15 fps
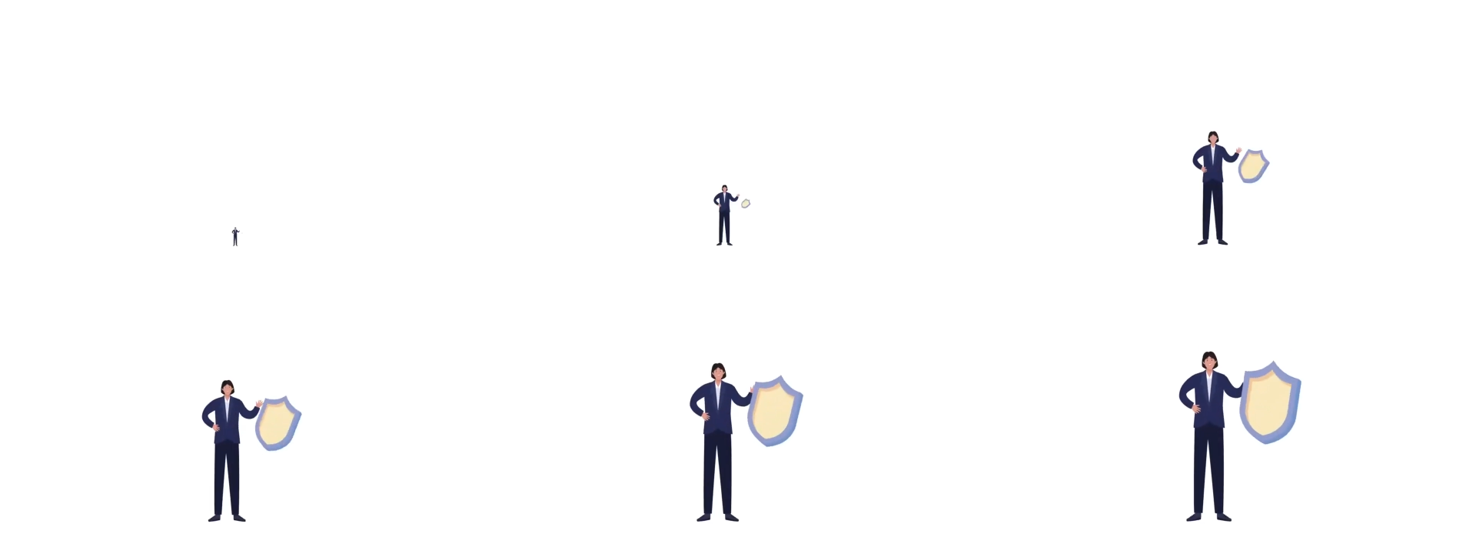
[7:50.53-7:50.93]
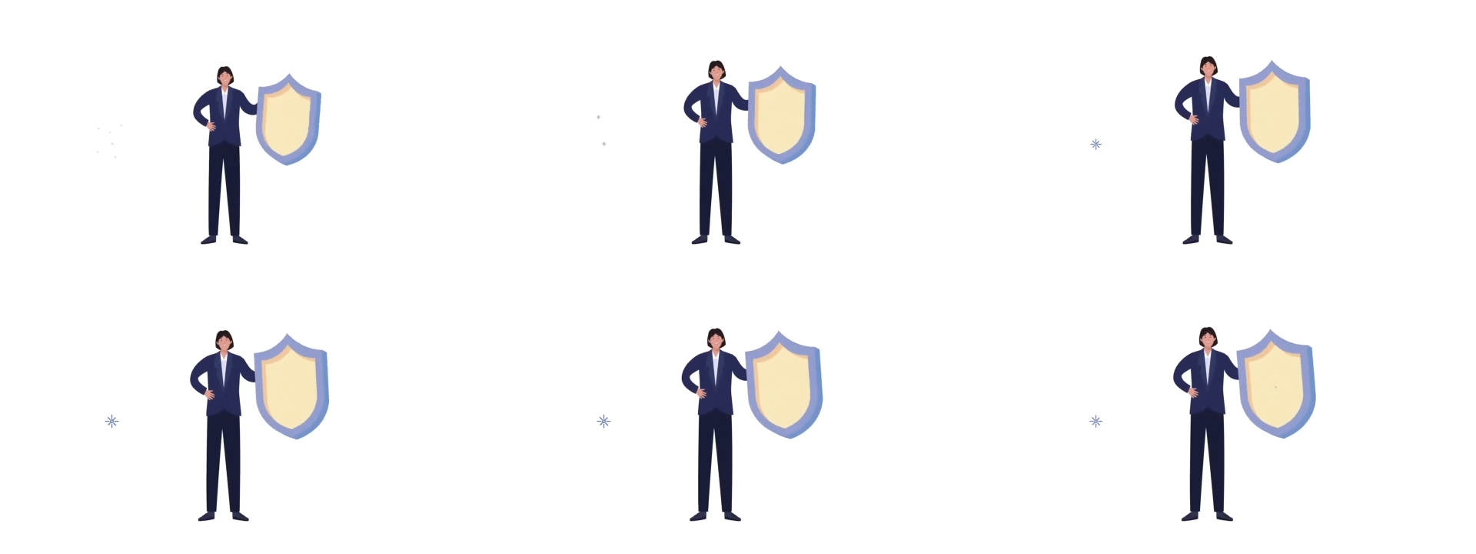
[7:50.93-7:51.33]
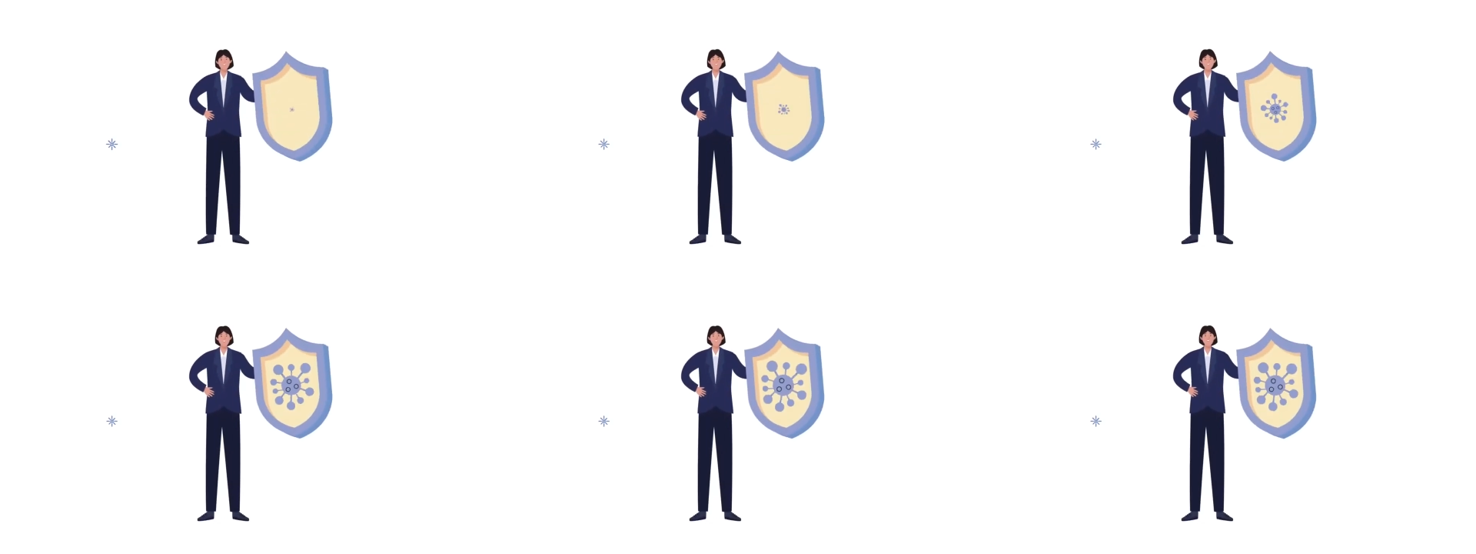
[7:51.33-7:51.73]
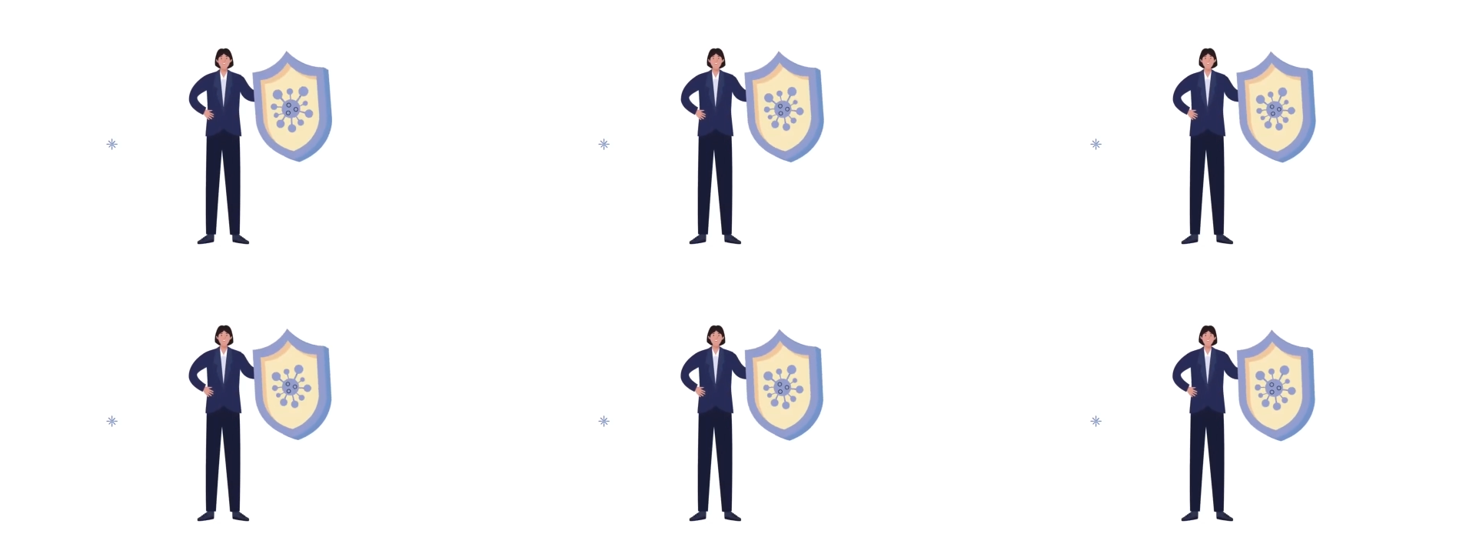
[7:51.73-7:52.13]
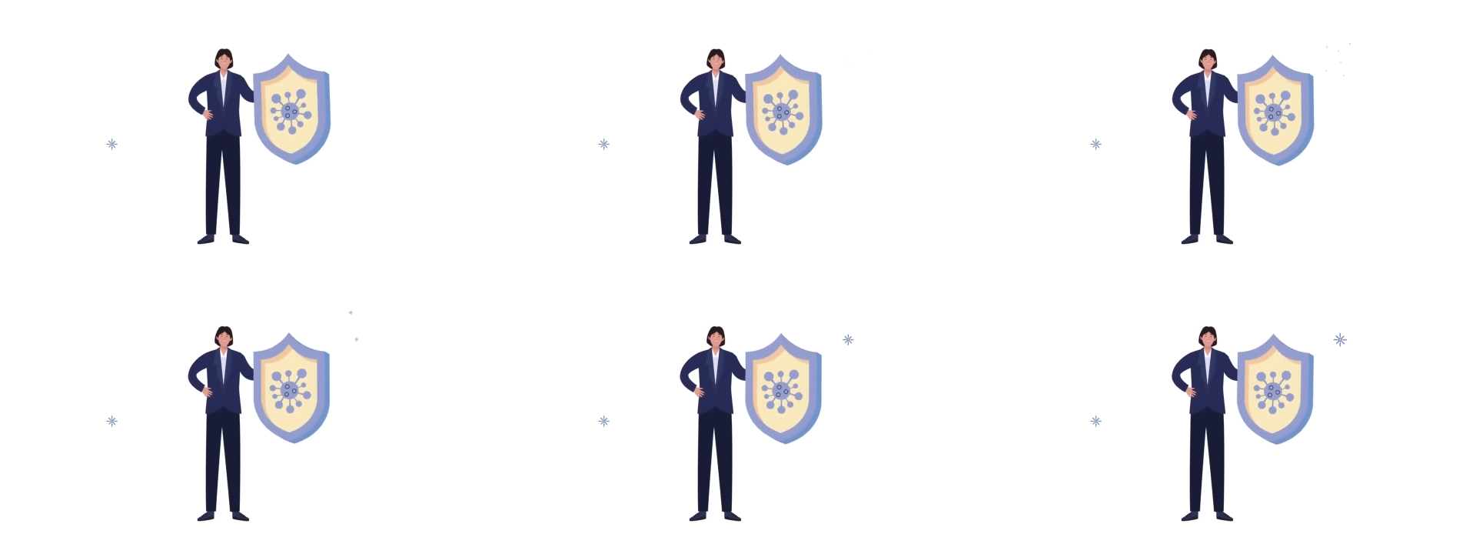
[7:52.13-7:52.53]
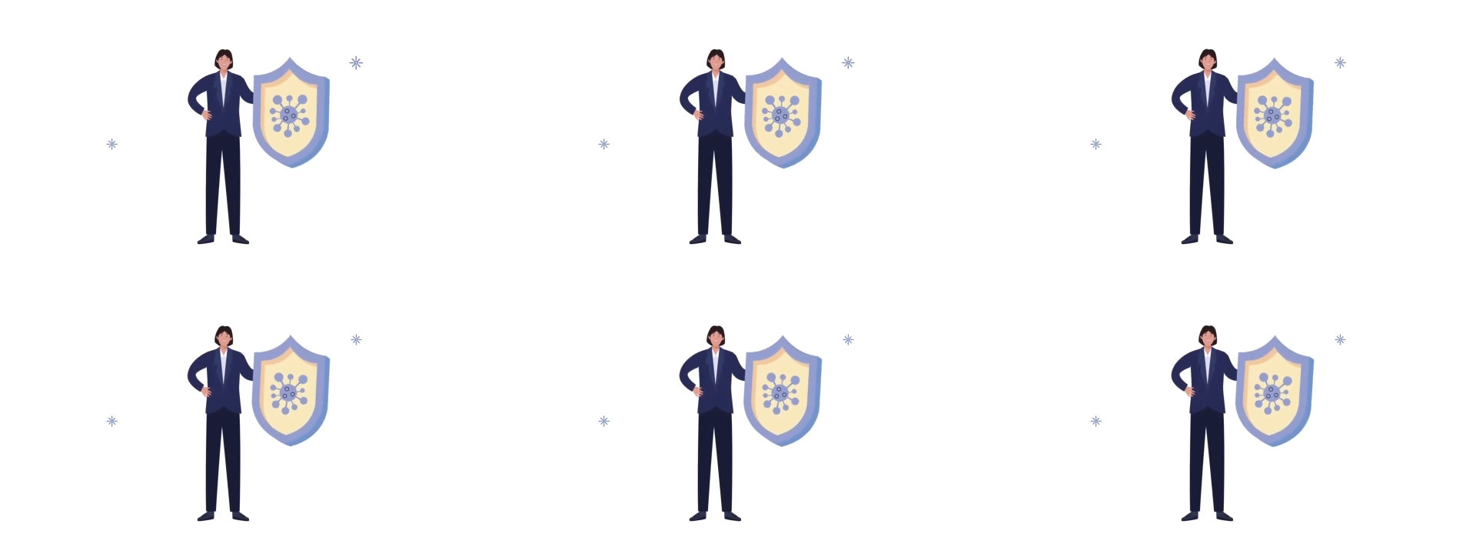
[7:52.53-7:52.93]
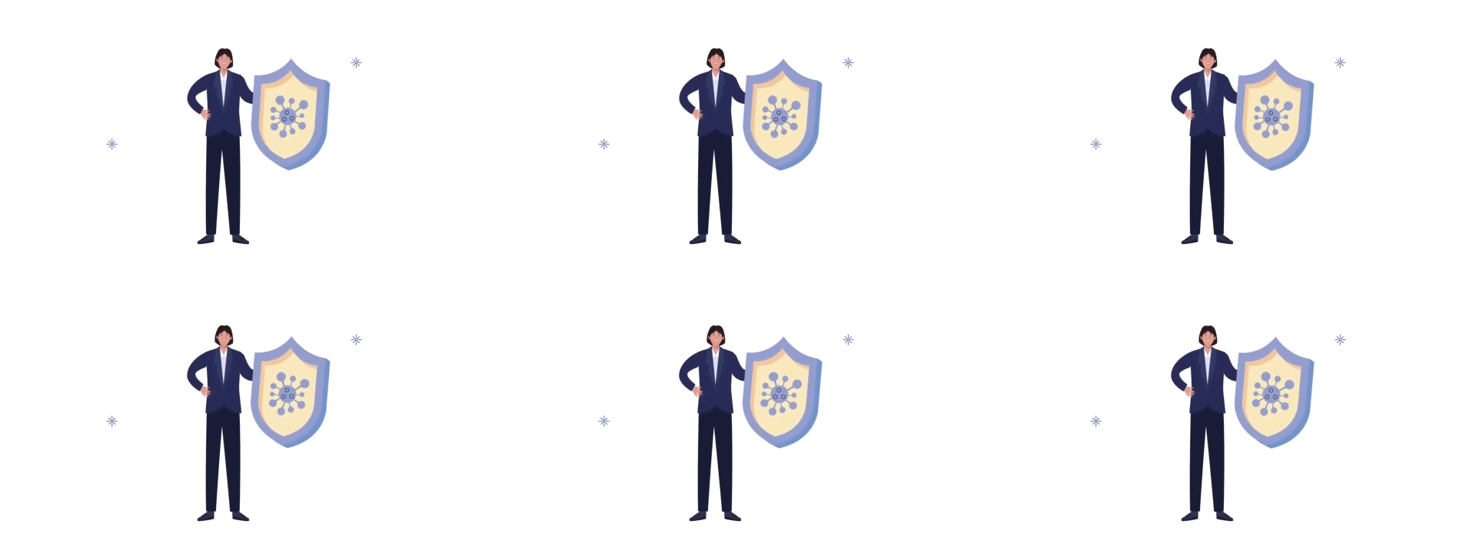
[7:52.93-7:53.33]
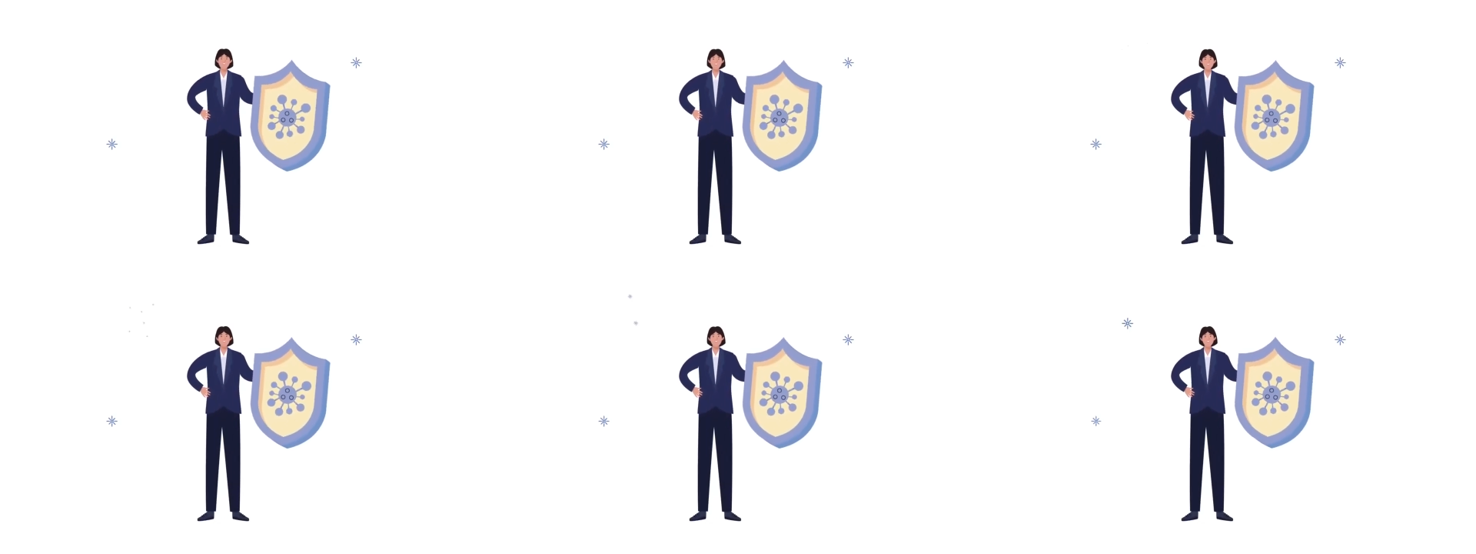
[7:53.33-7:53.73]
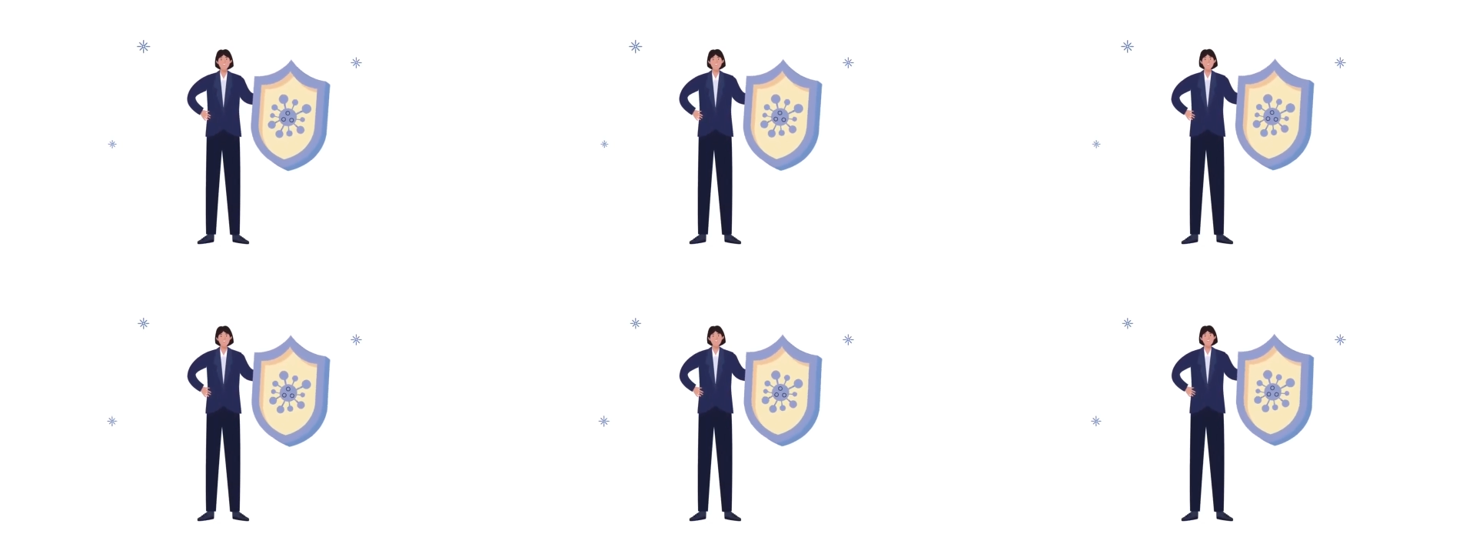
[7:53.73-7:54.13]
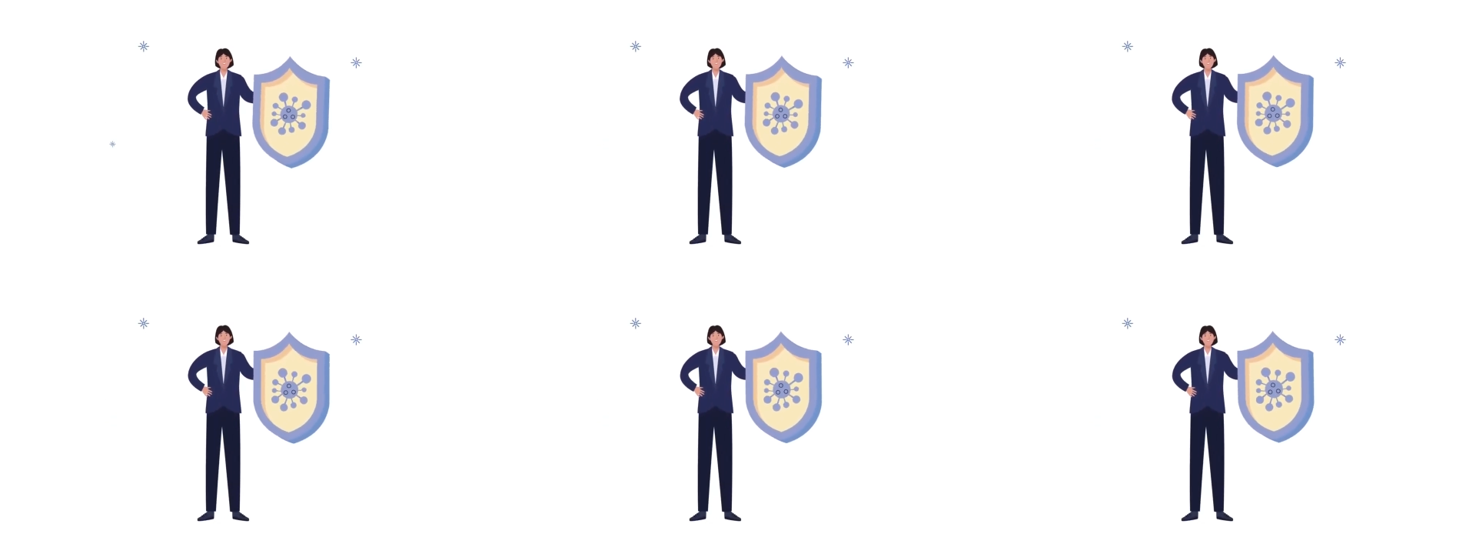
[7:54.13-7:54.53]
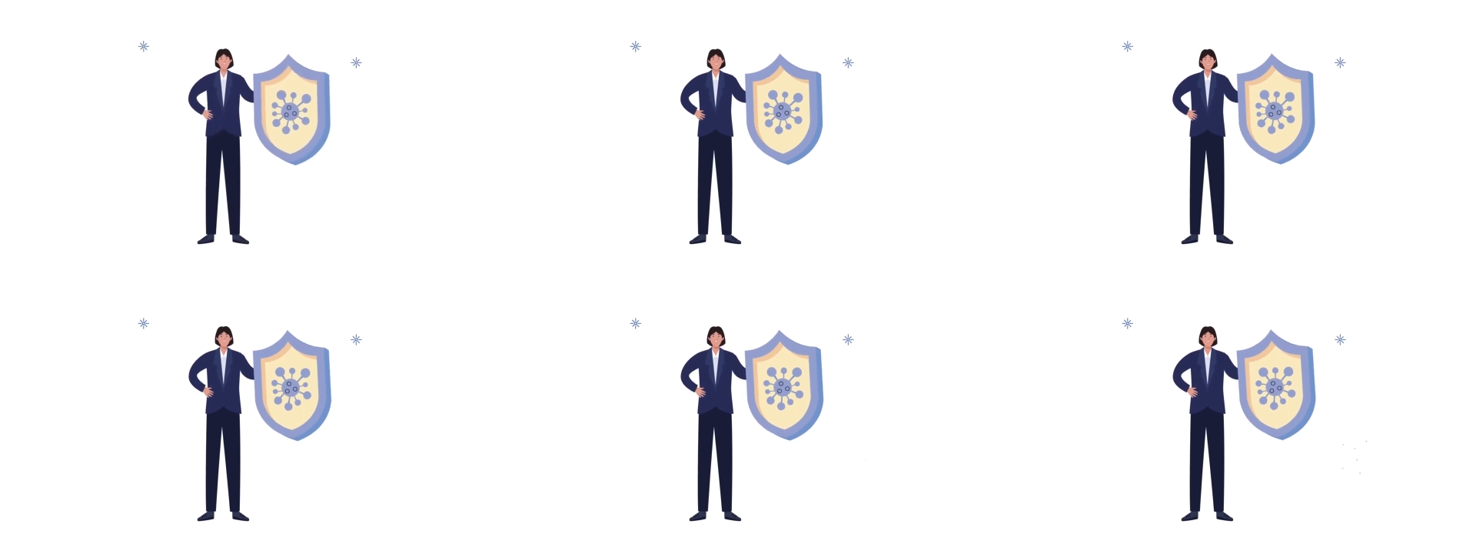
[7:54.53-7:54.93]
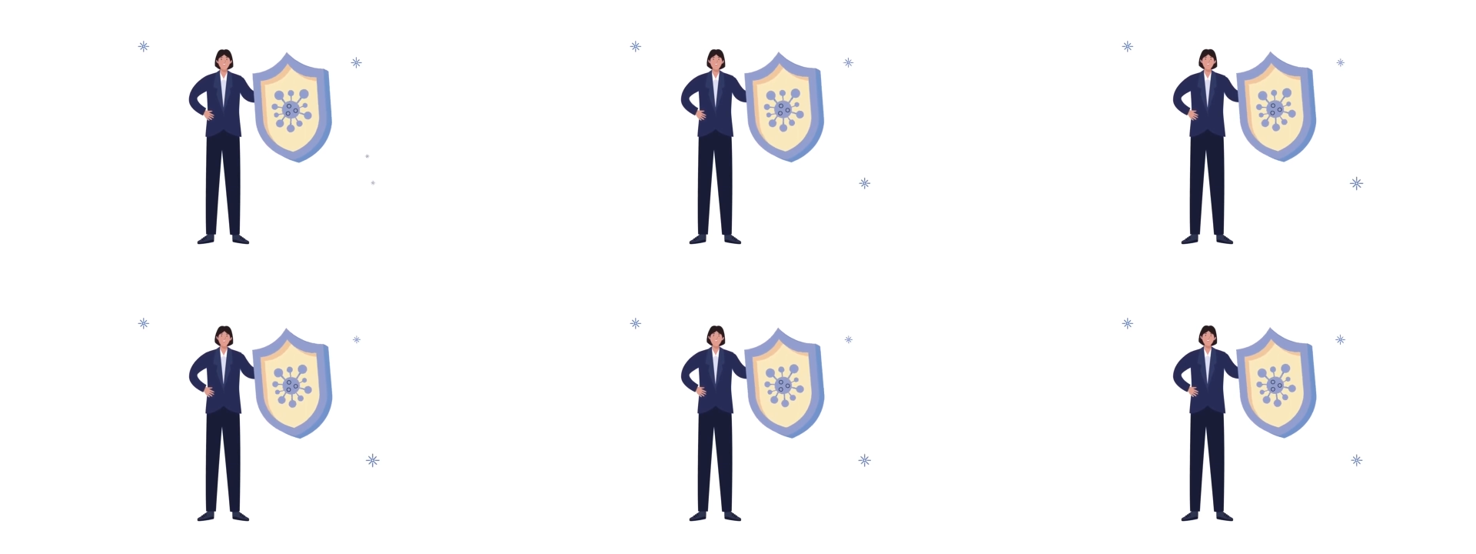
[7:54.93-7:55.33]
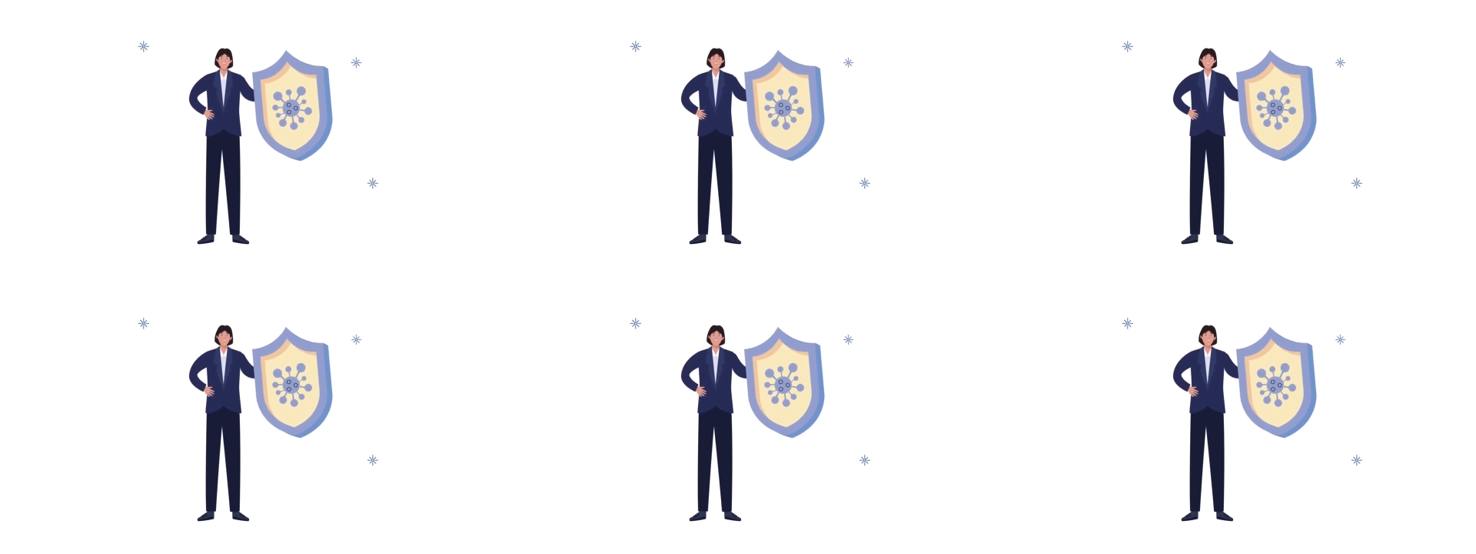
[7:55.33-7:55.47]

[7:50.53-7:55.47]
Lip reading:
(no speaker visible)